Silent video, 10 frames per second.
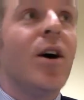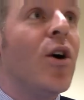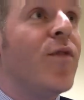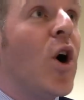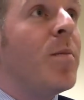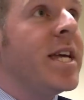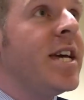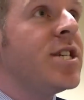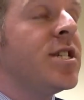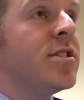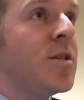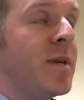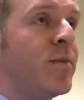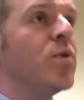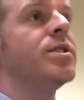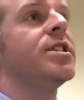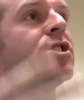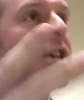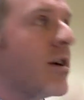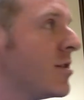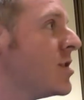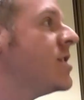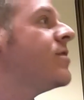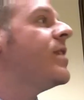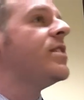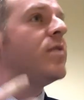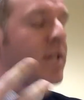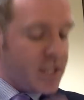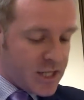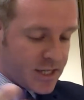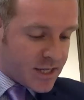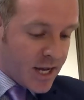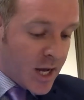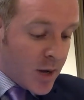of obligation, so people go to church and they're very religious,